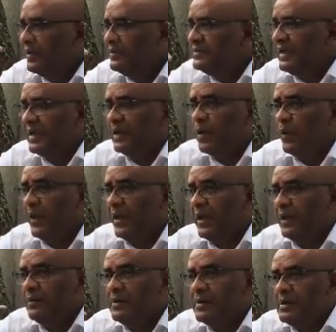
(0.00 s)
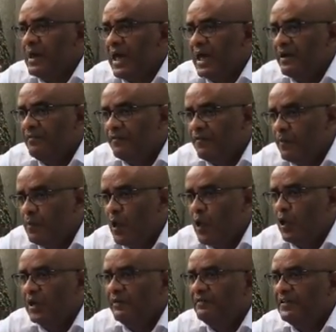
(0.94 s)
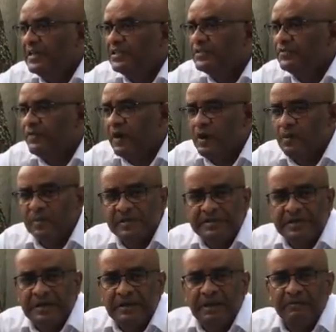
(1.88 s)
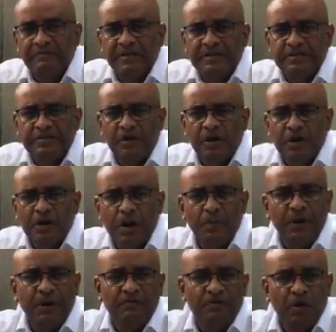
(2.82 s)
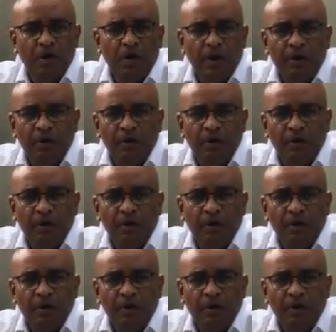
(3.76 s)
take away the land from all of these farmers and give it to a couple of our